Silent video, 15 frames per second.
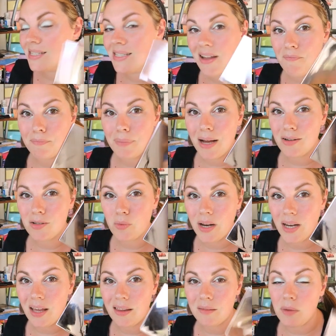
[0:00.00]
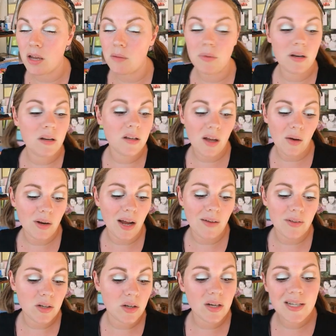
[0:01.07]
£7.20 at the moment. Go and
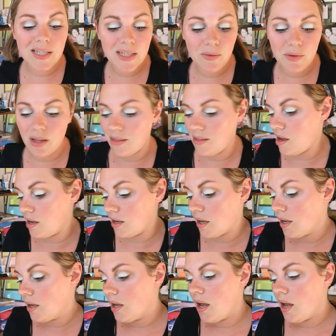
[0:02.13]
have a look, see what you think.